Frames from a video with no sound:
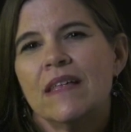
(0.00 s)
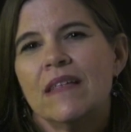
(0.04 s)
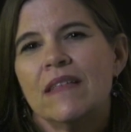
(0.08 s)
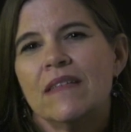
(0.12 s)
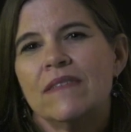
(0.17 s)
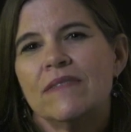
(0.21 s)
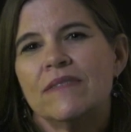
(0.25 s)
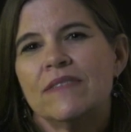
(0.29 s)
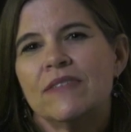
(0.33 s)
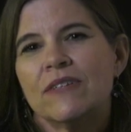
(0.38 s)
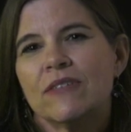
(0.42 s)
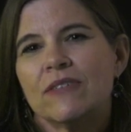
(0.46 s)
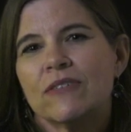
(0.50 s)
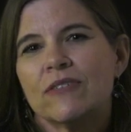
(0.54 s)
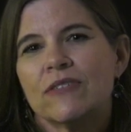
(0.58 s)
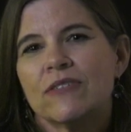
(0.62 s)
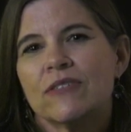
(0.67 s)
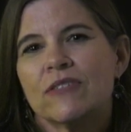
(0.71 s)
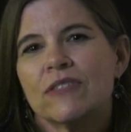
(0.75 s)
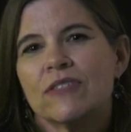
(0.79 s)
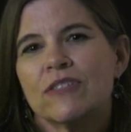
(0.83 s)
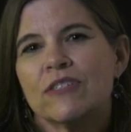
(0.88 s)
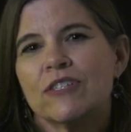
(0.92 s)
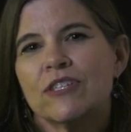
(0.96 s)

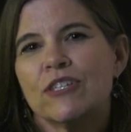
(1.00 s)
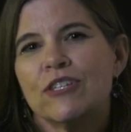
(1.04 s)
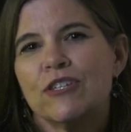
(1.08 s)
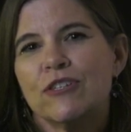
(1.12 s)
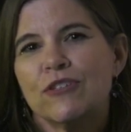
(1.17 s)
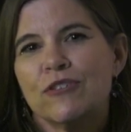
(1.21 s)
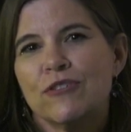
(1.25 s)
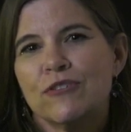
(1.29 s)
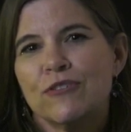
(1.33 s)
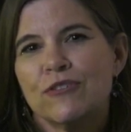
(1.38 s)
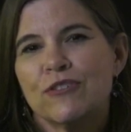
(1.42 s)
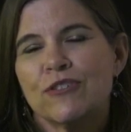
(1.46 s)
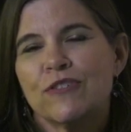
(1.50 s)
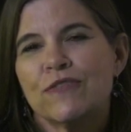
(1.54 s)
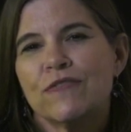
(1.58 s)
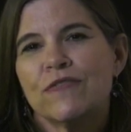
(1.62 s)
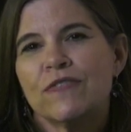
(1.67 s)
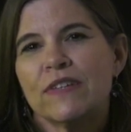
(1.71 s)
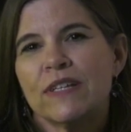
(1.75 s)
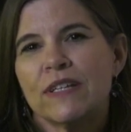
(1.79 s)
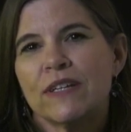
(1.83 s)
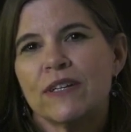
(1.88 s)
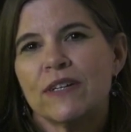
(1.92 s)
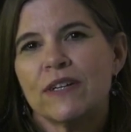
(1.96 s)
There's this huge
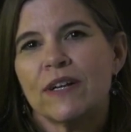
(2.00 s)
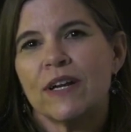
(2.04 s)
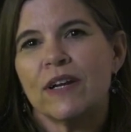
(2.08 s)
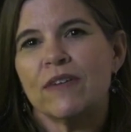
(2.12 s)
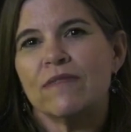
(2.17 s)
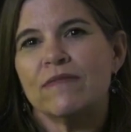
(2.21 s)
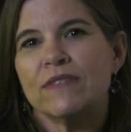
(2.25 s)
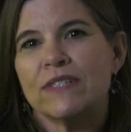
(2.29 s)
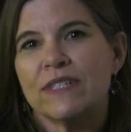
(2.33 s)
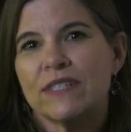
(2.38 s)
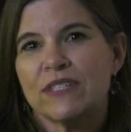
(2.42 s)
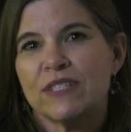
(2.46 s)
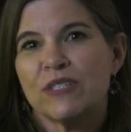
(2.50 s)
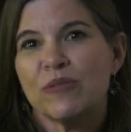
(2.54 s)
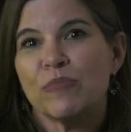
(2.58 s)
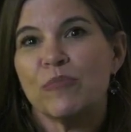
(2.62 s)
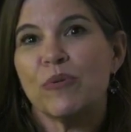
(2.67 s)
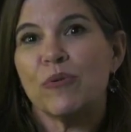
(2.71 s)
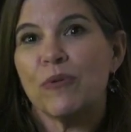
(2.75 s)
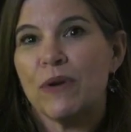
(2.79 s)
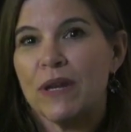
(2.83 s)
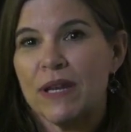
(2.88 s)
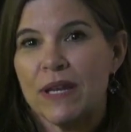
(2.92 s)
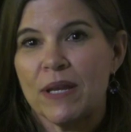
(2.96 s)
fear of
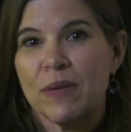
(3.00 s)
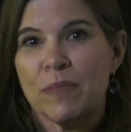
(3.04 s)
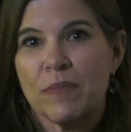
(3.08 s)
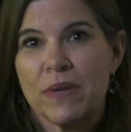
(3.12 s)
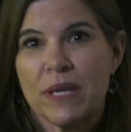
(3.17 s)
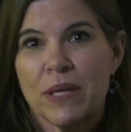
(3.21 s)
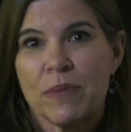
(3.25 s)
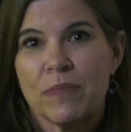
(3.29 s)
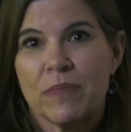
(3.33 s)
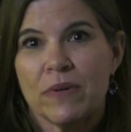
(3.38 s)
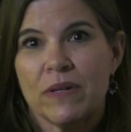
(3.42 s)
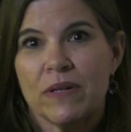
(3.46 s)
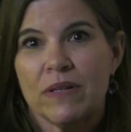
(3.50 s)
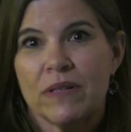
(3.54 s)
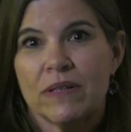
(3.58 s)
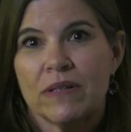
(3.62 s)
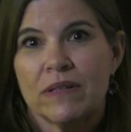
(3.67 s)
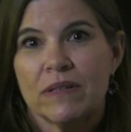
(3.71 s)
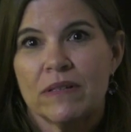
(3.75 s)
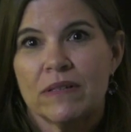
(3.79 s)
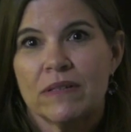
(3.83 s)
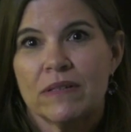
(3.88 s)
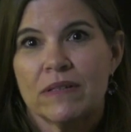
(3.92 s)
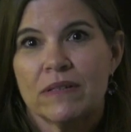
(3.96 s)
disappointing people.
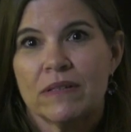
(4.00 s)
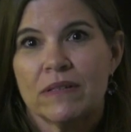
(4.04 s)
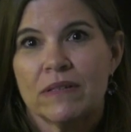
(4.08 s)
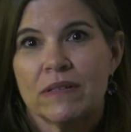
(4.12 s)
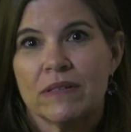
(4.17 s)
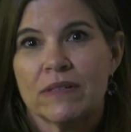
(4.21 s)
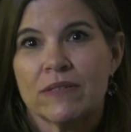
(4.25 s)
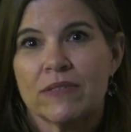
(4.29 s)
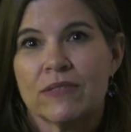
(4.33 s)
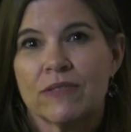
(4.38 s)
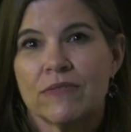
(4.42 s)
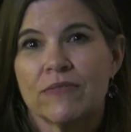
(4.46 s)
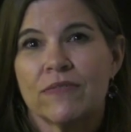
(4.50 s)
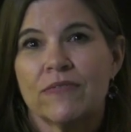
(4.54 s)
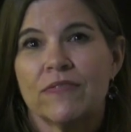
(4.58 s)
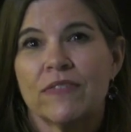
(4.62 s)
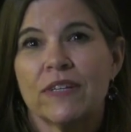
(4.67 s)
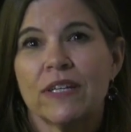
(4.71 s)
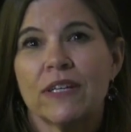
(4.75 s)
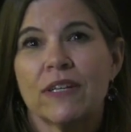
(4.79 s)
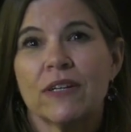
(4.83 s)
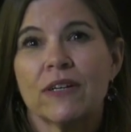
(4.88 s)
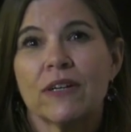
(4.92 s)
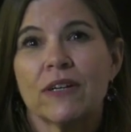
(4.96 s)
There's a
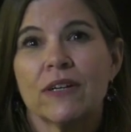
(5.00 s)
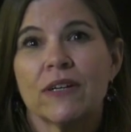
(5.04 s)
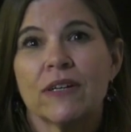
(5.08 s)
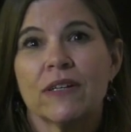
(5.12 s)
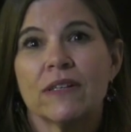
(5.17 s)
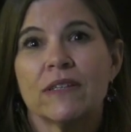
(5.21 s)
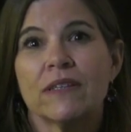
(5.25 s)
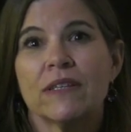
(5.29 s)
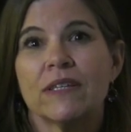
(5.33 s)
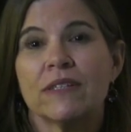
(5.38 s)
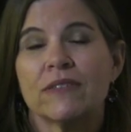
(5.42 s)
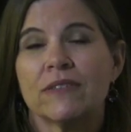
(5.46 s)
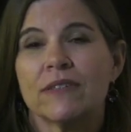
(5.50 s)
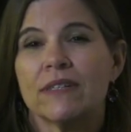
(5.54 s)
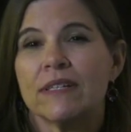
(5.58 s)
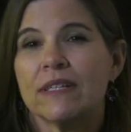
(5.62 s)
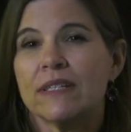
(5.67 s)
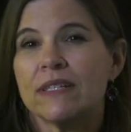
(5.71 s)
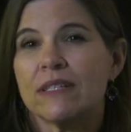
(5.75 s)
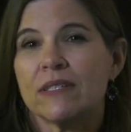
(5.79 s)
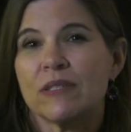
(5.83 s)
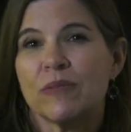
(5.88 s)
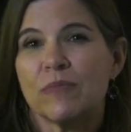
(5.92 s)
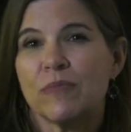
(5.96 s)
fear that you're going
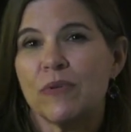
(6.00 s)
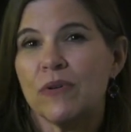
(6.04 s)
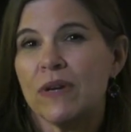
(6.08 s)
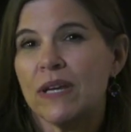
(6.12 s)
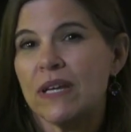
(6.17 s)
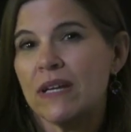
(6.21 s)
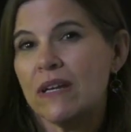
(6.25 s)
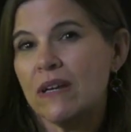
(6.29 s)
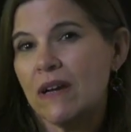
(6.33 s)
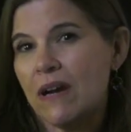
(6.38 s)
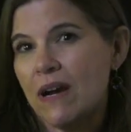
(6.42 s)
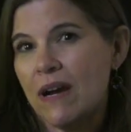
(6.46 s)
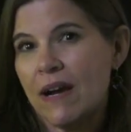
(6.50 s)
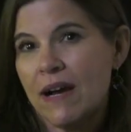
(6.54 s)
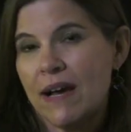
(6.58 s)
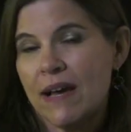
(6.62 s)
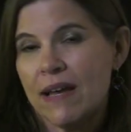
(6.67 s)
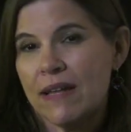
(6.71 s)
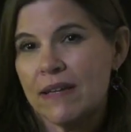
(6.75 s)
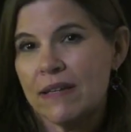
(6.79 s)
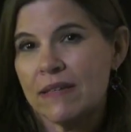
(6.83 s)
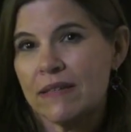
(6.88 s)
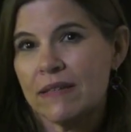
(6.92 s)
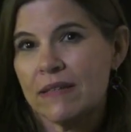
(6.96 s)
to disappoint
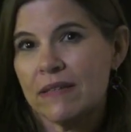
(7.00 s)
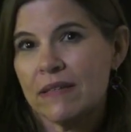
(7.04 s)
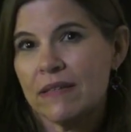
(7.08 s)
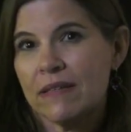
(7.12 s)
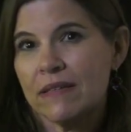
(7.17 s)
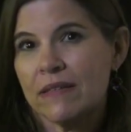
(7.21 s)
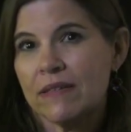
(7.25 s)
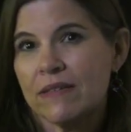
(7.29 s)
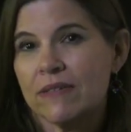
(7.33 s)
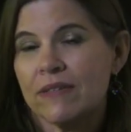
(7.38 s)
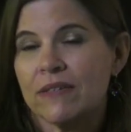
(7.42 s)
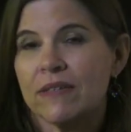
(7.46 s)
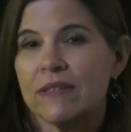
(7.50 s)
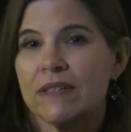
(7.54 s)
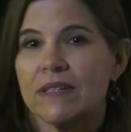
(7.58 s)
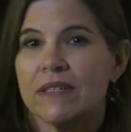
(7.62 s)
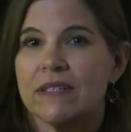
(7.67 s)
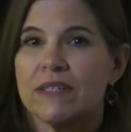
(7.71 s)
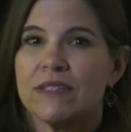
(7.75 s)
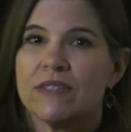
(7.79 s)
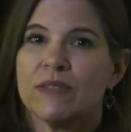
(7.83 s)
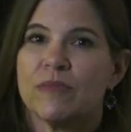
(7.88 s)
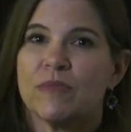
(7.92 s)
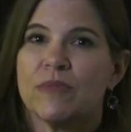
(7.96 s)
God, that you're going to
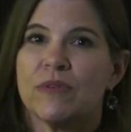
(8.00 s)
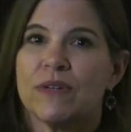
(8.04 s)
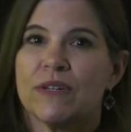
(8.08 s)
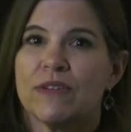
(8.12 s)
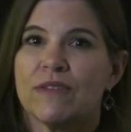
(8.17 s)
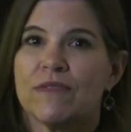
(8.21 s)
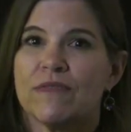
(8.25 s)
disappoint your